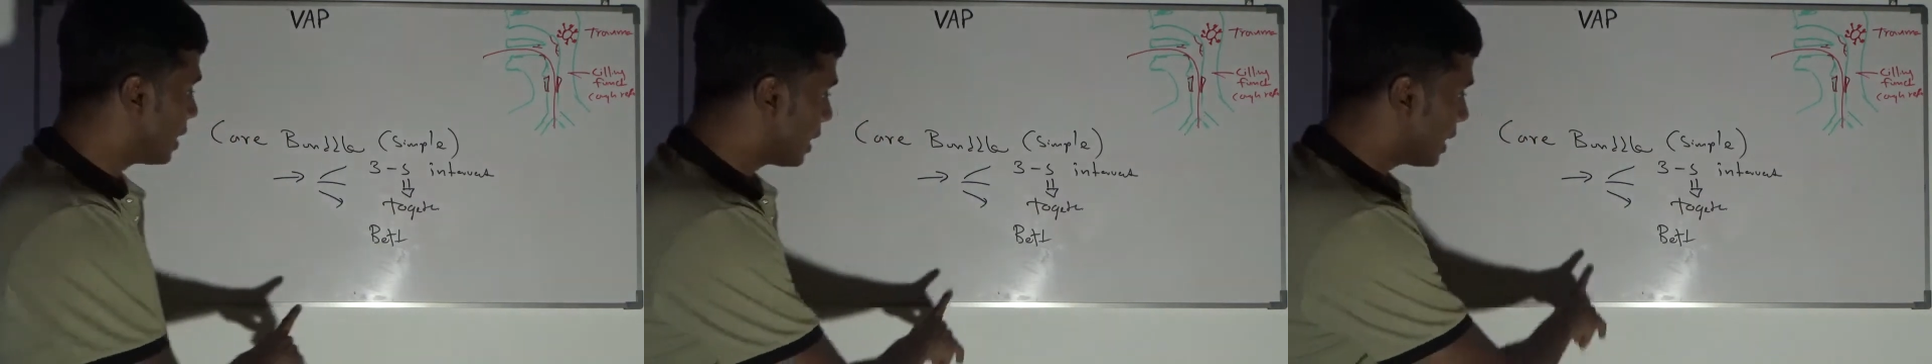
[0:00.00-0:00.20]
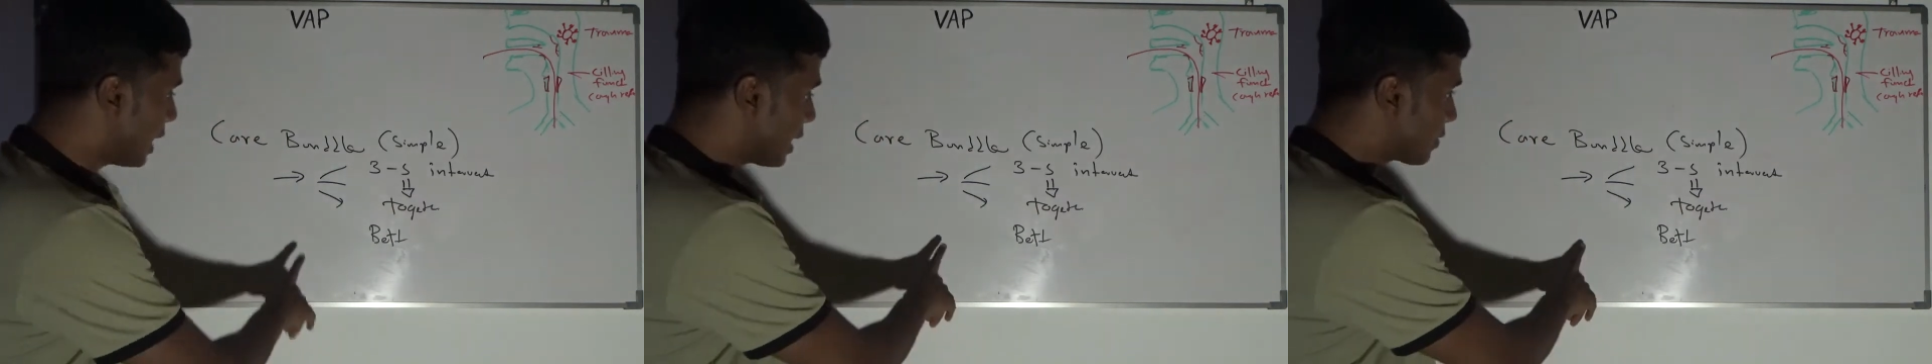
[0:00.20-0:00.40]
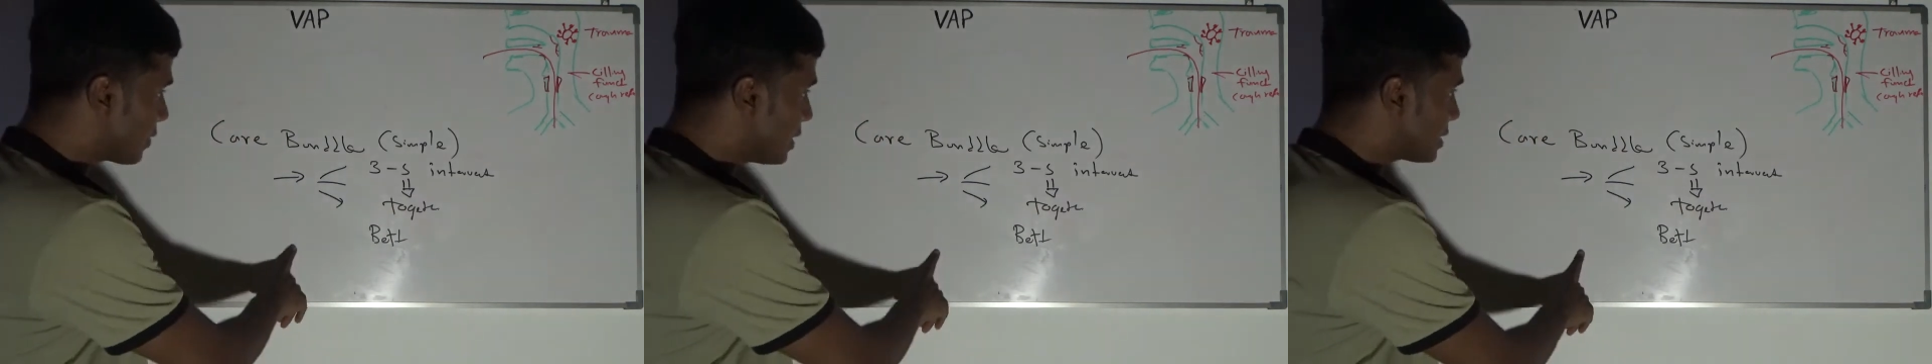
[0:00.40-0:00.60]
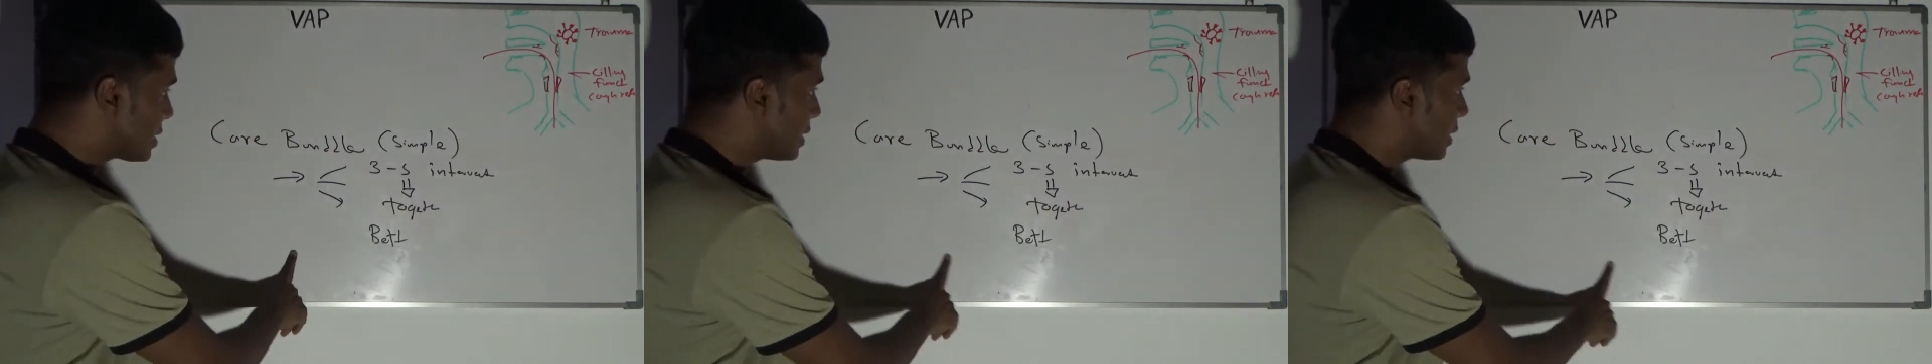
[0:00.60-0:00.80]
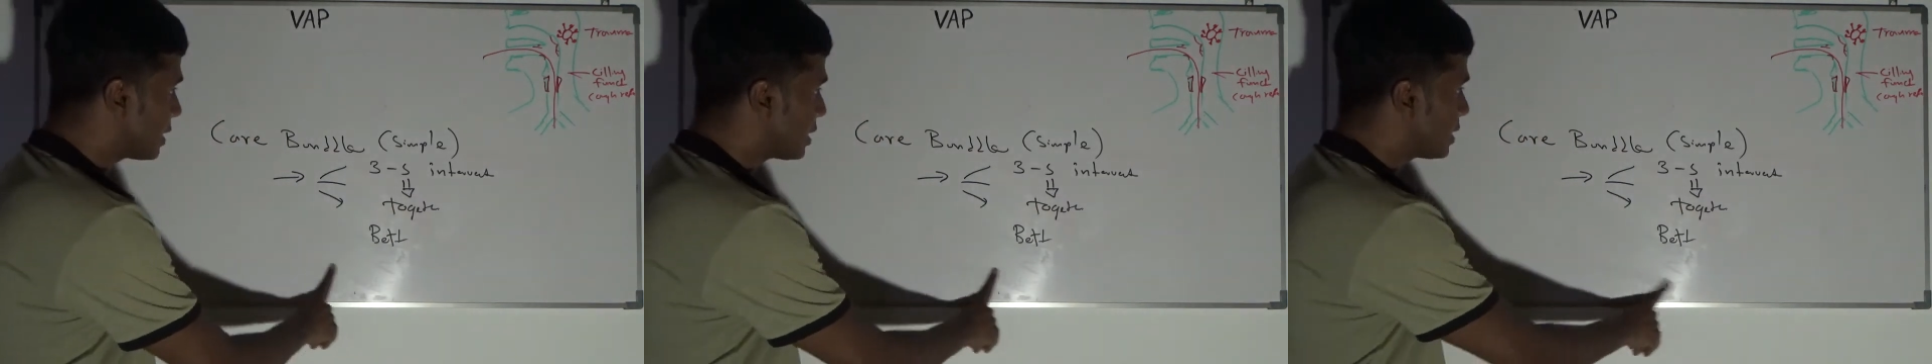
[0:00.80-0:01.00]
Likewise,
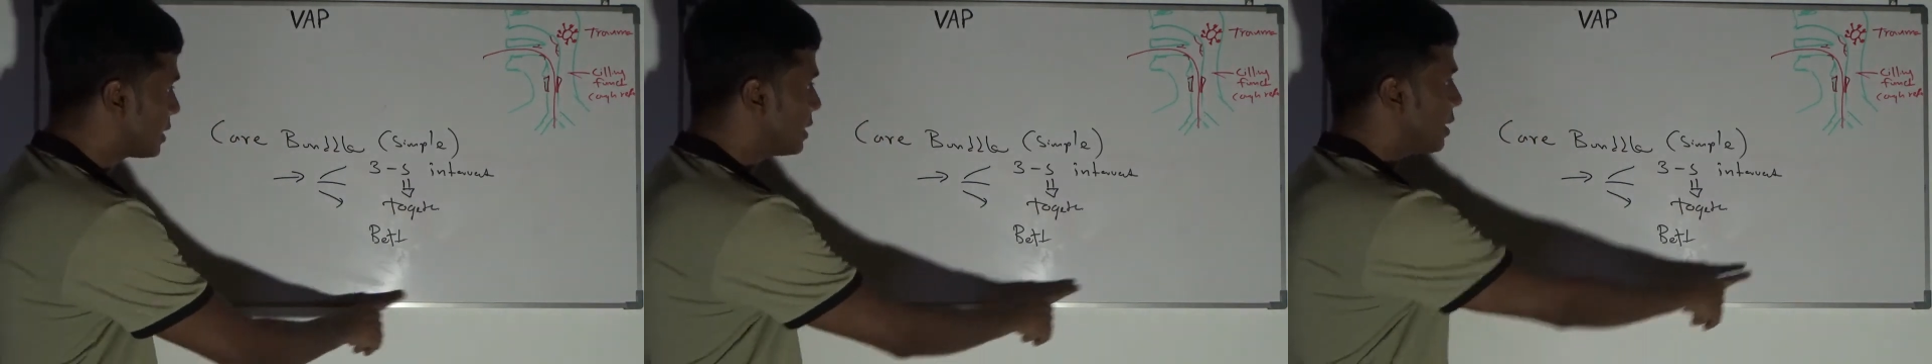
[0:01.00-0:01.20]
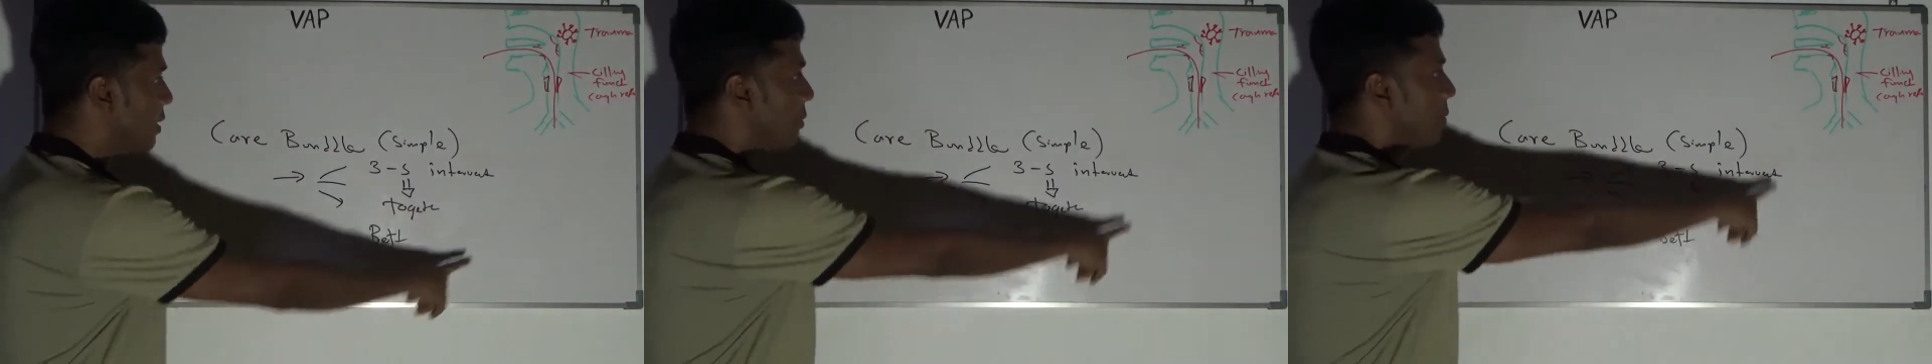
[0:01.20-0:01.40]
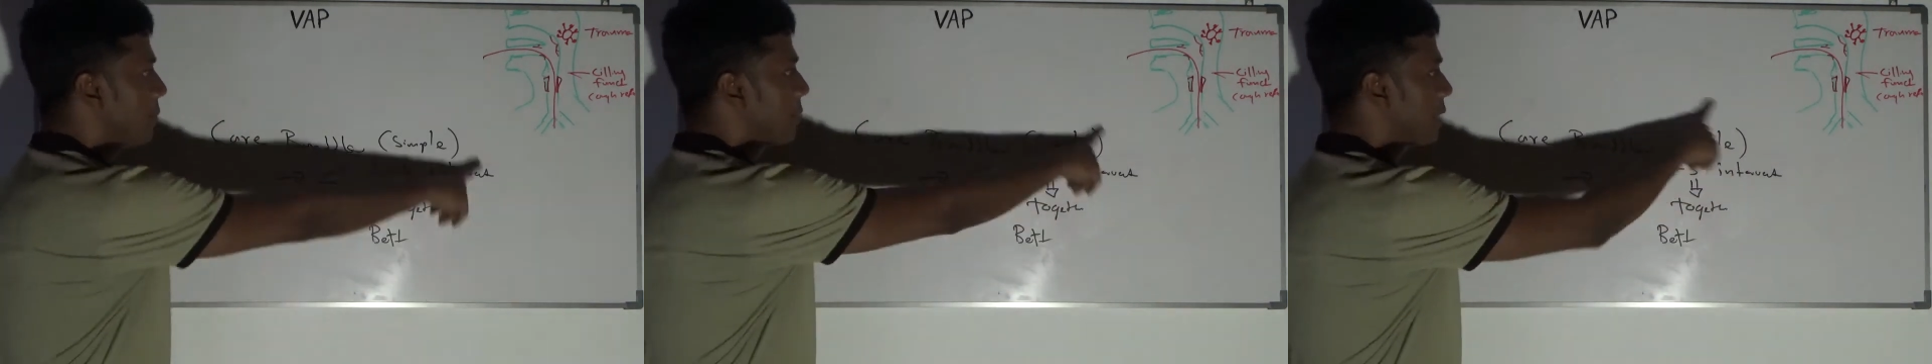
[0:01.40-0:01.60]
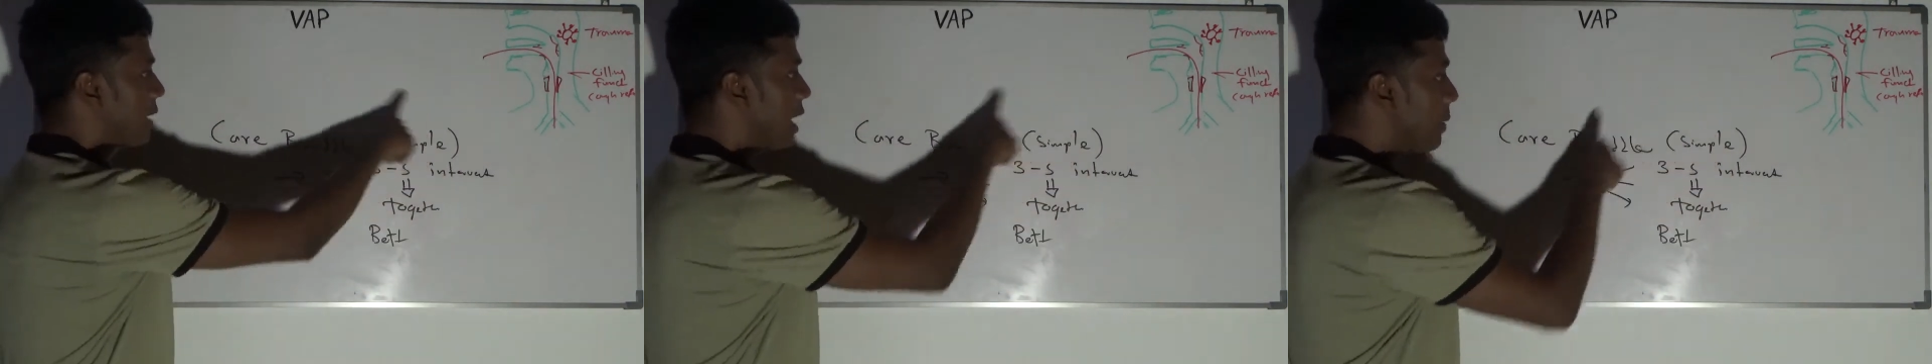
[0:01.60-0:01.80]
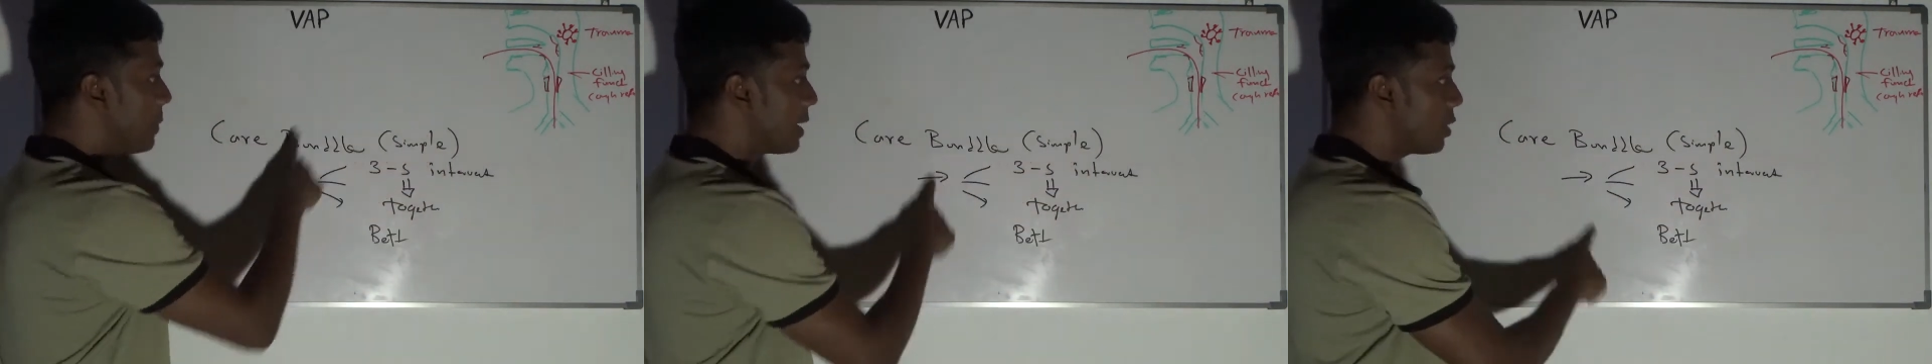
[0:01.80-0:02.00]
the
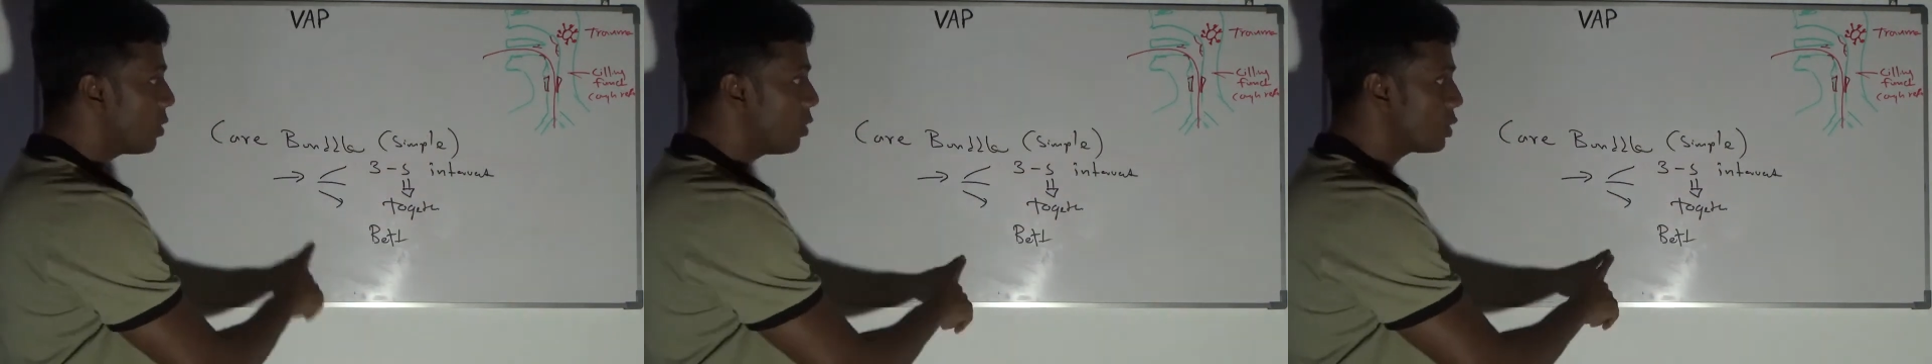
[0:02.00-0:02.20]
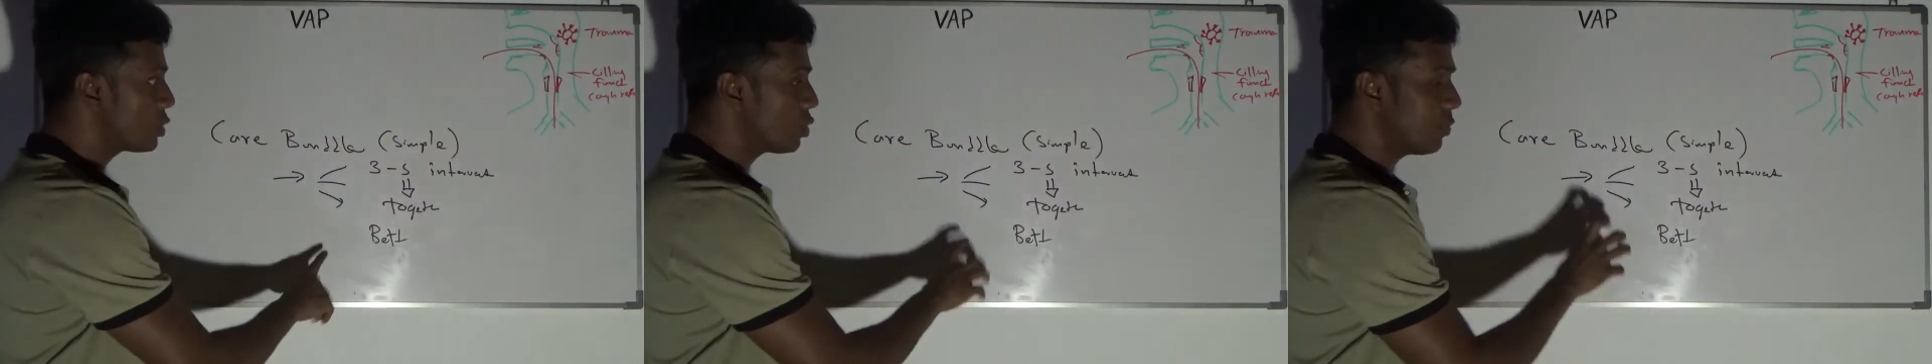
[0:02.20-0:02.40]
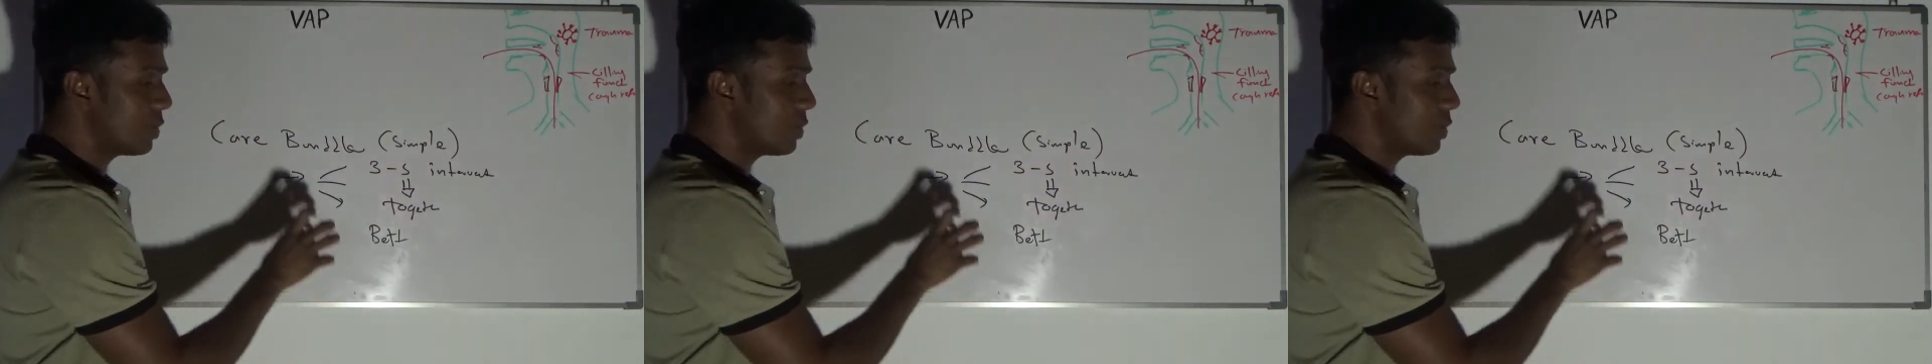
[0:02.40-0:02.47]
care bundle also,